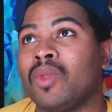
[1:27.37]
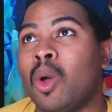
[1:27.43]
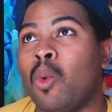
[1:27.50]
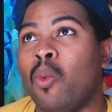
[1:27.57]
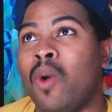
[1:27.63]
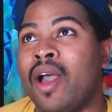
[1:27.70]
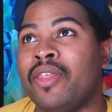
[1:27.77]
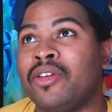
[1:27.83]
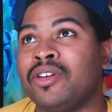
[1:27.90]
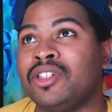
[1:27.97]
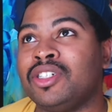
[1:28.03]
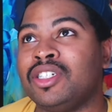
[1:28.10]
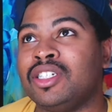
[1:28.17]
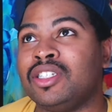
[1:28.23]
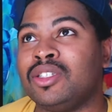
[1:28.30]
whether
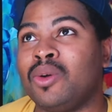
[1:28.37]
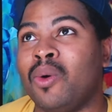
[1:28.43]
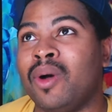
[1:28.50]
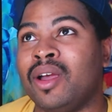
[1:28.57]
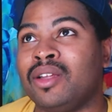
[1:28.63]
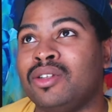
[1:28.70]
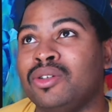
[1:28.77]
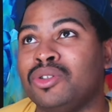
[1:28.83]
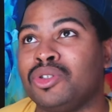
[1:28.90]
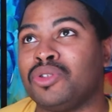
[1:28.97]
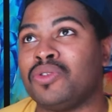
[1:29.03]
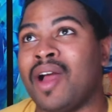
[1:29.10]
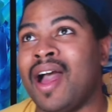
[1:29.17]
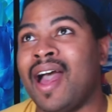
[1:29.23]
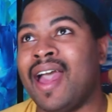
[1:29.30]
she's going to
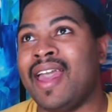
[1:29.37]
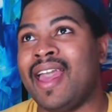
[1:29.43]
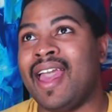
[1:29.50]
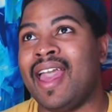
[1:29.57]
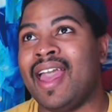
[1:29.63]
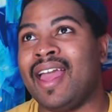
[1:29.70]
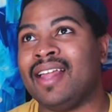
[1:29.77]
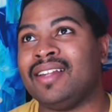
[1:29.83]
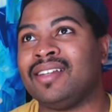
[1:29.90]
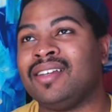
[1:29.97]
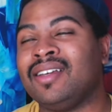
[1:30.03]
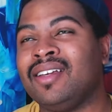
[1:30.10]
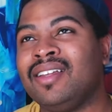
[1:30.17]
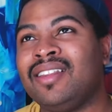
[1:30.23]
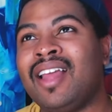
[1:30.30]
try and
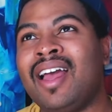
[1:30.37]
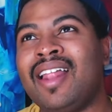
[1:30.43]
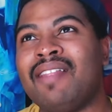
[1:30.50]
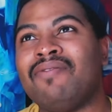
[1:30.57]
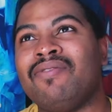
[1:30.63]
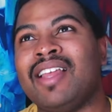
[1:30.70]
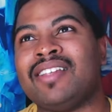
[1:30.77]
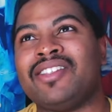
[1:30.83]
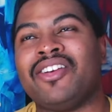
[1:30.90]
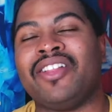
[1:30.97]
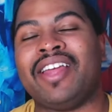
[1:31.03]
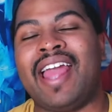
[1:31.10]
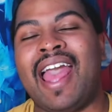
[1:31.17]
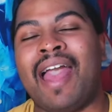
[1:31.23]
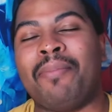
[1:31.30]
not
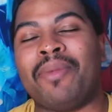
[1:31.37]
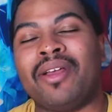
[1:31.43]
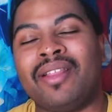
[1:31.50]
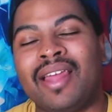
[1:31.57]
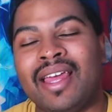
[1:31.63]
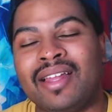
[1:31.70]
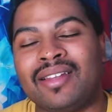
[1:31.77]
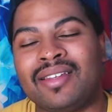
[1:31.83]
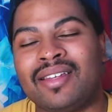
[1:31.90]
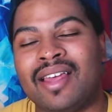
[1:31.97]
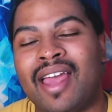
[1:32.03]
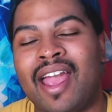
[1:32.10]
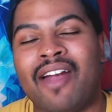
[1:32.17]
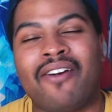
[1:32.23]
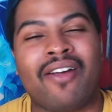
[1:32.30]
necessarily emulate
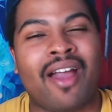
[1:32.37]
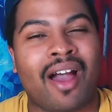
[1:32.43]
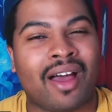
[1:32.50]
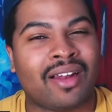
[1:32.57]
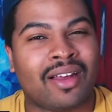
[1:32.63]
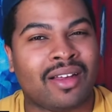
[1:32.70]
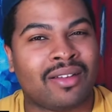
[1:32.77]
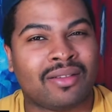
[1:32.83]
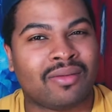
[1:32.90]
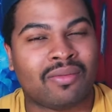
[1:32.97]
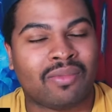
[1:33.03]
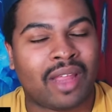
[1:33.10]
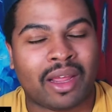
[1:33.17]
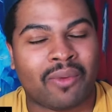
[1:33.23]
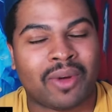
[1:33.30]
Ariana,
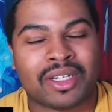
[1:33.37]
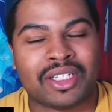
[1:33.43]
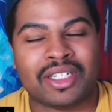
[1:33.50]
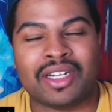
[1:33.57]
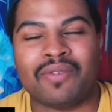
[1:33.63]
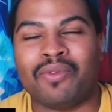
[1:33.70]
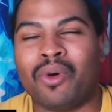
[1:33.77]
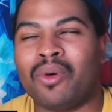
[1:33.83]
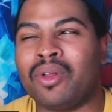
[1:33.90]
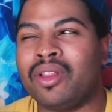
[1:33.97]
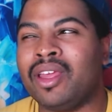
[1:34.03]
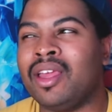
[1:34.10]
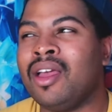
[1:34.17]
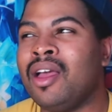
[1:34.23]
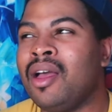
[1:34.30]
like what she did
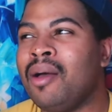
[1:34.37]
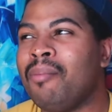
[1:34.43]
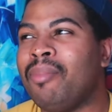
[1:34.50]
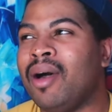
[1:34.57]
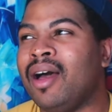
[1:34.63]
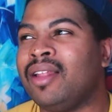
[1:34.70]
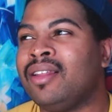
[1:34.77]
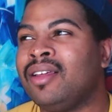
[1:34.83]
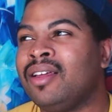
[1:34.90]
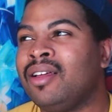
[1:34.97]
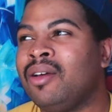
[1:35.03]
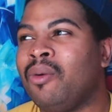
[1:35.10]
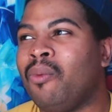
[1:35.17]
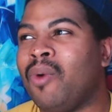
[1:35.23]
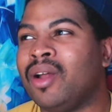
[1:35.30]
vocally, but
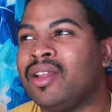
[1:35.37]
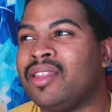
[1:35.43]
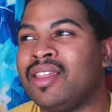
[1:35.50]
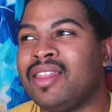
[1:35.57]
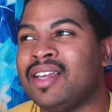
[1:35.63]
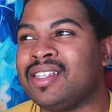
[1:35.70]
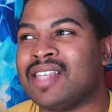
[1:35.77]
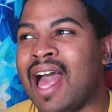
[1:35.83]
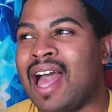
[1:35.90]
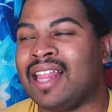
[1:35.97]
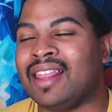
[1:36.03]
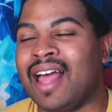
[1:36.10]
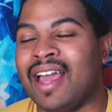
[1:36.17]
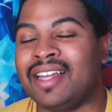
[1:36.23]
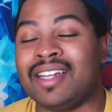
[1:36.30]
one of the things I
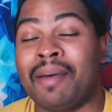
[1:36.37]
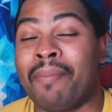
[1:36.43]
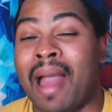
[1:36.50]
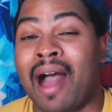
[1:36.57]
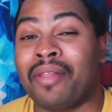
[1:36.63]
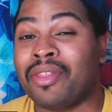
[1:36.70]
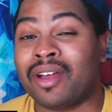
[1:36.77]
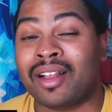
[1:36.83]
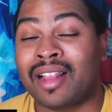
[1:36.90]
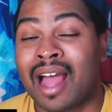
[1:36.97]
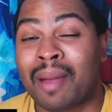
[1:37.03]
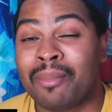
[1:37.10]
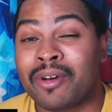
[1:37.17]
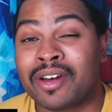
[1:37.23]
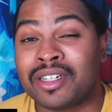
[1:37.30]
liked about the
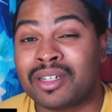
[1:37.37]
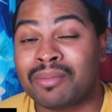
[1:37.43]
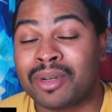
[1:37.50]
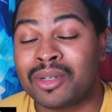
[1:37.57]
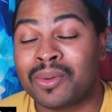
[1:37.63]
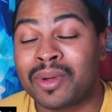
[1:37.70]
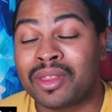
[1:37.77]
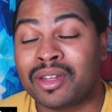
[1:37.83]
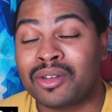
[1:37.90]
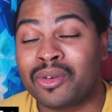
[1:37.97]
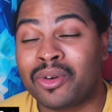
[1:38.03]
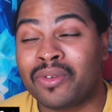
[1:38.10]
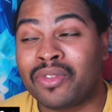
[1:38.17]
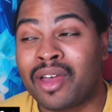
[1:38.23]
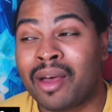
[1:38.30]
collaboration between the
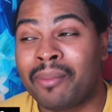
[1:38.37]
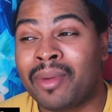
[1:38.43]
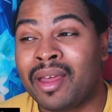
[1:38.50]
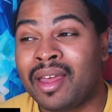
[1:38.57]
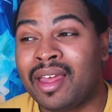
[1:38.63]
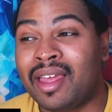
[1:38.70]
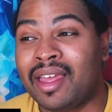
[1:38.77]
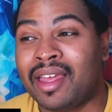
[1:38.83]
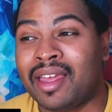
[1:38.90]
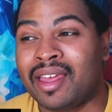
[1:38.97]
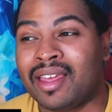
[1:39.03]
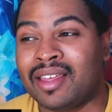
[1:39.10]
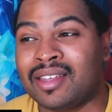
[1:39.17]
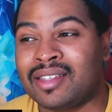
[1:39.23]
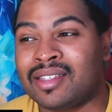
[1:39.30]
two of them
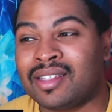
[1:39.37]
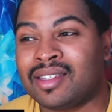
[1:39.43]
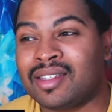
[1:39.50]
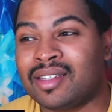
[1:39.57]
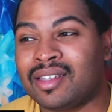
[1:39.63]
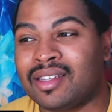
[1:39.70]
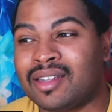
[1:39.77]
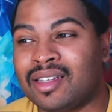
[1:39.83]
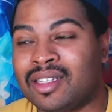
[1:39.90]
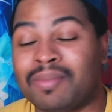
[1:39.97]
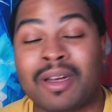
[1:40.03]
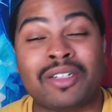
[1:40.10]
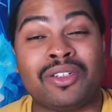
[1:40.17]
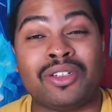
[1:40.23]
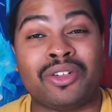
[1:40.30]
is,
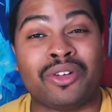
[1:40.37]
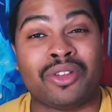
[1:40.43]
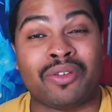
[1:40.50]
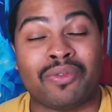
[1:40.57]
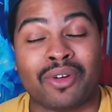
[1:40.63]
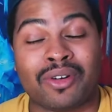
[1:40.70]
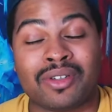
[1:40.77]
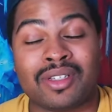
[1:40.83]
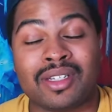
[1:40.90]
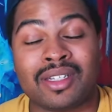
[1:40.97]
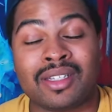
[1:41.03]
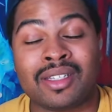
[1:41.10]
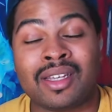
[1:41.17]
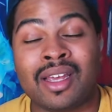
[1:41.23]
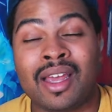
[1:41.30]
especially during the
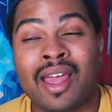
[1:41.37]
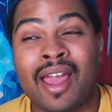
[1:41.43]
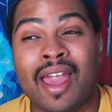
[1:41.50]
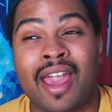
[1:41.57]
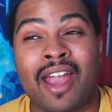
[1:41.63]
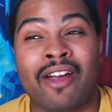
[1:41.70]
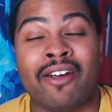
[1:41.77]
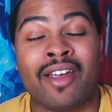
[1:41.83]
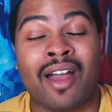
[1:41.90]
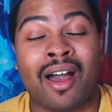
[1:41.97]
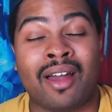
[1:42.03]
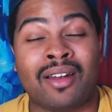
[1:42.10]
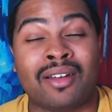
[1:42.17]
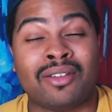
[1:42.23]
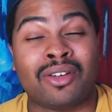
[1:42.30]
verses,
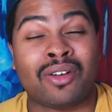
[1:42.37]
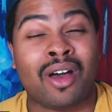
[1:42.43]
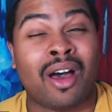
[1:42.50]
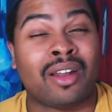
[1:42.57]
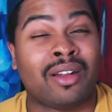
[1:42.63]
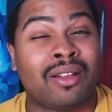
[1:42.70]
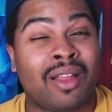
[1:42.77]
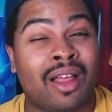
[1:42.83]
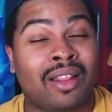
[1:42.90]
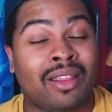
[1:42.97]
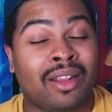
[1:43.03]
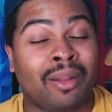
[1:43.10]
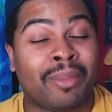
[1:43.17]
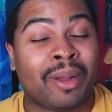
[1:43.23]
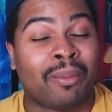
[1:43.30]
Ariana took on a
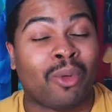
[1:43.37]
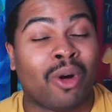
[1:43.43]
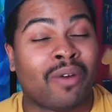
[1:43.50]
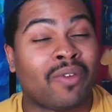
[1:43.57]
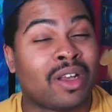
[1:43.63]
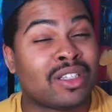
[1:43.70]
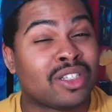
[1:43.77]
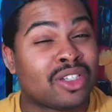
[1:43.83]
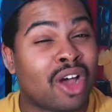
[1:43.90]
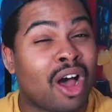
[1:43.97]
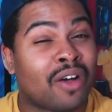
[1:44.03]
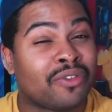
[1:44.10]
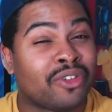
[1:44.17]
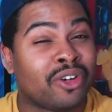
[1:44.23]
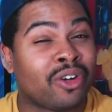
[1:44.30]
little bit more of a
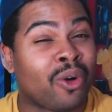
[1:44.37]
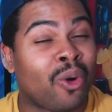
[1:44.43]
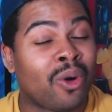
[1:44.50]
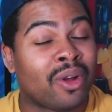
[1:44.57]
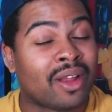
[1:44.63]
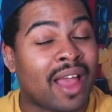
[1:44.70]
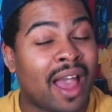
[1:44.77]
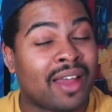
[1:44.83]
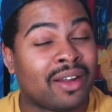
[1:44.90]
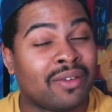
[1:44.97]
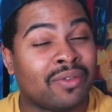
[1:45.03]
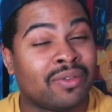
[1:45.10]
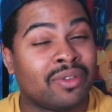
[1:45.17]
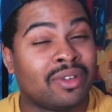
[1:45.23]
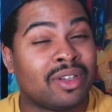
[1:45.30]
softer kind
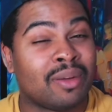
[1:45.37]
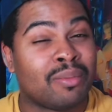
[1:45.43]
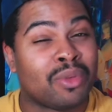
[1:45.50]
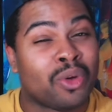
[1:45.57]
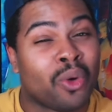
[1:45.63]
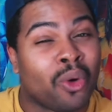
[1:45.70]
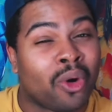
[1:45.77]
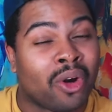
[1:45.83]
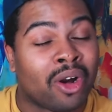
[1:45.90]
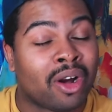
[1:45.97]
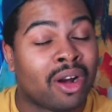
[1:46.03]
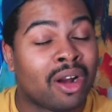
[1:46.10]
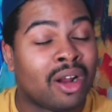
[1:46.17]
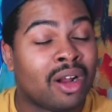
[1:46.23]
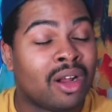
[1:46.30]
of
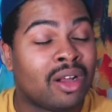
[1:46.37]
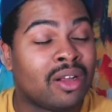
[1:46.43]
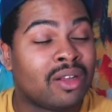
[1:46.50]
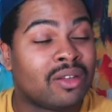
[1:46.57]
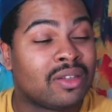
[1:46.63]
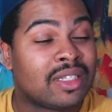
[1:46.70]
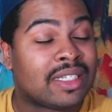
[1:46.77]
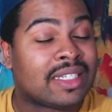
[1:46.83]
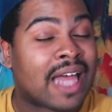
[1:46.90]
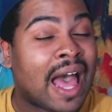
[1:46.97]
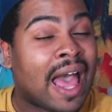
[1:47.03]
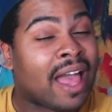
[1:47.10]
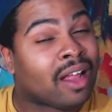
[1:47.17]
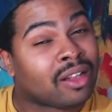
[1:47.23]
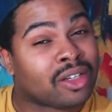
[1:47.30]
demure
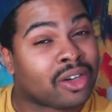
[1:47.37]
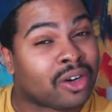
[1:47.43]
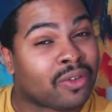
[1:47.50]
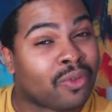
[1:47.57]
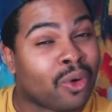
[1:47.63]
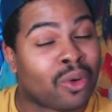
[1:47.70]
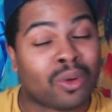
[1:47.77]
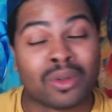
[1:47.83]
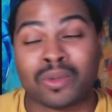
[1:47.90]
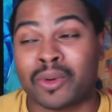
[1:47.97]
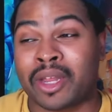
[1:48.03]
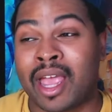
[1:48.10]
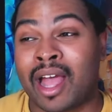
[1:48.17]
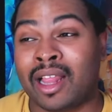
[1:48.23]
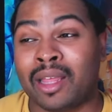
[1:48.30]
style to her vocals, where
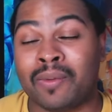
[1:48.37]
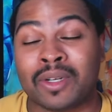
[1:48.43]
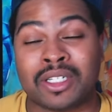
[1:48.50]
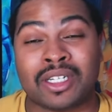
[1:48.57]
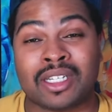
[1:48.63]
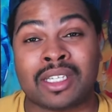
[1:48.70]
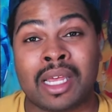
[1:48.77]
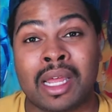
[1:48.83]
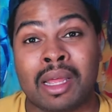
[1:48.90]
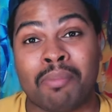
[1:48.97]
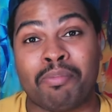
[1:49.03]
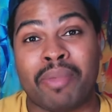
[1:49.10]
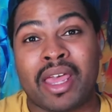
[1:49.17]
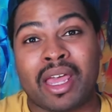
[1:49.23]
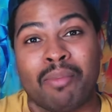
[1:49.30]
Kelly was just
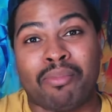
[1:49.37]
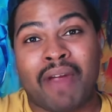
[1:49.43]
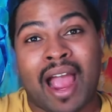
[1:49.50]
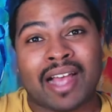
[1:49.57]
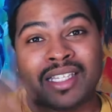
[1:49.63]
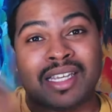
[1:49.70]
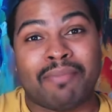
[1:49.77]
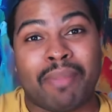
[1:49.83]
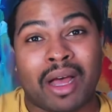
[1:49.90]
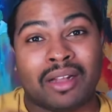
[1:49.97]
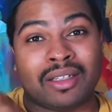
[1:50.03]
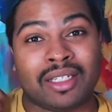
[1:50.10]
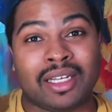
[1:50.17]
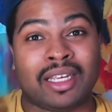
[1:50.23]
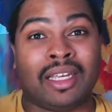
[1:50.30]
big, brassy,
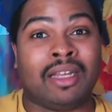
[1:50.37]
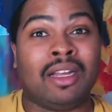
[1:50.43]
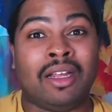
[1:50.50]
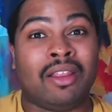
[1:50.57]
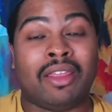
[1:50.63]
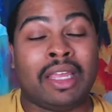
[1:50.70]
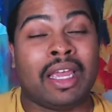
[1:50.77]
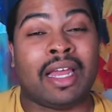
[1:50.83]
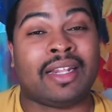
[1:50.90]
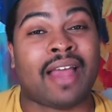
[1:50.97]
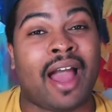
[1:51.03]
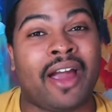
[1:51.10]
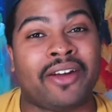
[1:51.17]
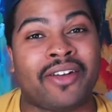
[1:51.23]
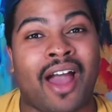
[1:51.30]
belty the
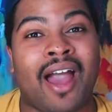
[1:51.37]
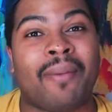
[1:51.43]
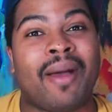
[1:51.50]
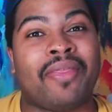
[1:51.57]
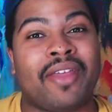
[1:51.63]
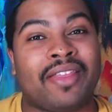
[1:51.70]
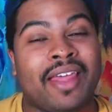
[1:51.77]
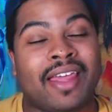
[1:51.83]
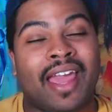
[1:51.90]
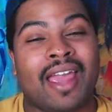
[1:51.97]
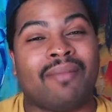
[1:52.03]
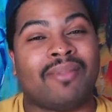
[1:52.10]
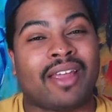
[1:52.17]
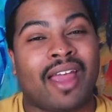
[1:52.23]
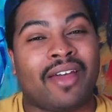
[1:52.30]
entire time, and then they
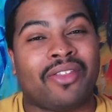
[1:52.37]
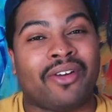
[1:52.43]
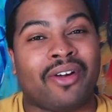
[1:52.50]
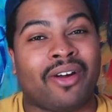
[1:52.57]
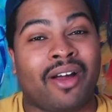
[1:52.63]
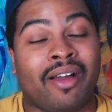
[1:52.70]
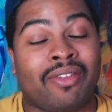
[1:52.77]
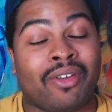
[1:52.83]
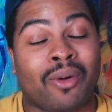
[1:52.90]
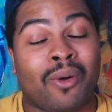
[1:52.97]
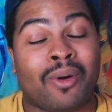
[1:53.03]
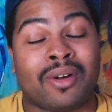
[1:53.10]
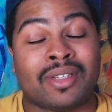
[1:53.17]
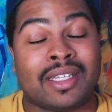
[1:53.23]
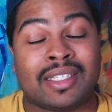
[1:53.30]
came together at the
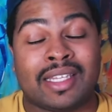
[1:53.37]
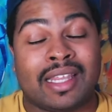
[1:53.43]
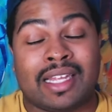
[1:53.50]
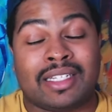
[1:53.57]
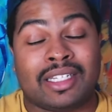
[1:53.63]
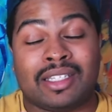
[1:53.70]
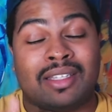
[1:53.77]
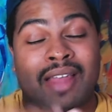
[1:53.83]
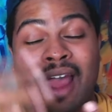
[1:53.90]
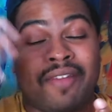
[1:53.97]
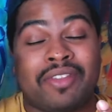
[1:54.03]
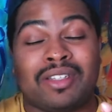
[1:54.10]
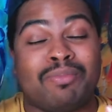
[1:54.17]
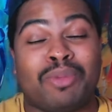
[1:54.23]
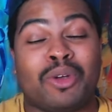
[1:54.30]
choruses and they just had
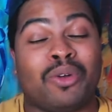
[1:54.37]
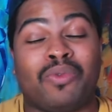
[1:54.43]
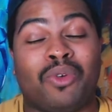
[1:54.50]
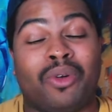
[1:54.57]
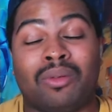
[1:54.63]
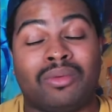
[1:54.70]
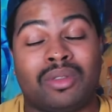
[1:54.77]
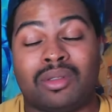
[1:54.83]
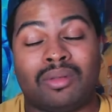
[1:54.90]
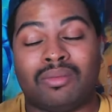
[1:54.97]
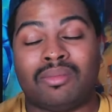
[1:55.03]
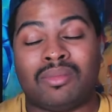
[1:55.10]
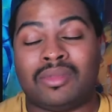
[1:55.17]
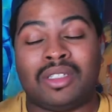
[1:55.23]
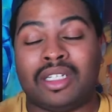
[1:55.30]
this beautiful, just
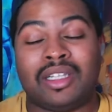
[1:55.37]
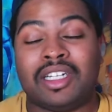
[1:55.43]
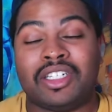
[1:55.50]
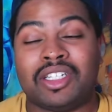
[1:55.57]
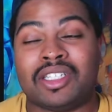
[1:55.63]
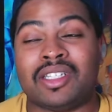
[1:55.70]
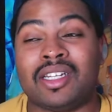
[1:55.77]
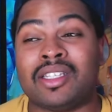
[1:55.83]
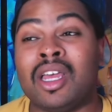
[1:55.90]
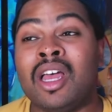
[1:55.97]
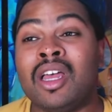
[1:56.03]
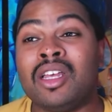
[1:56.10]
deliciousness.